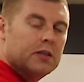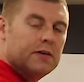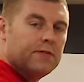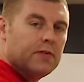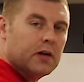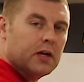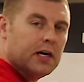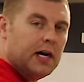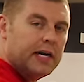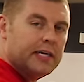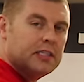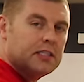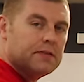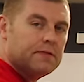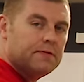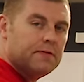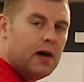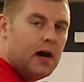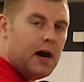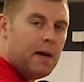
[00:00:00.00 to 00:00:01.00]
different kinds
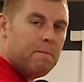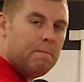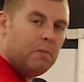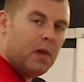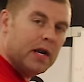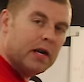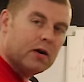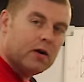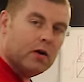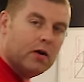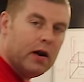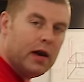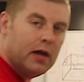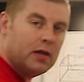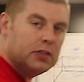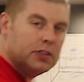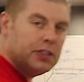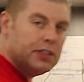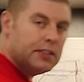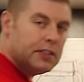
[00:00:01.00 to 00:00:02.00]
of
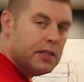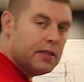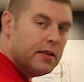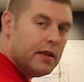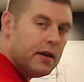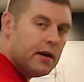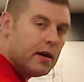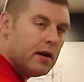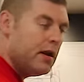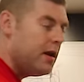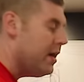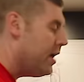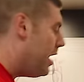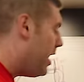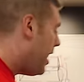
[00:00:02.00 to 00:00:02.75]
microalgae in there,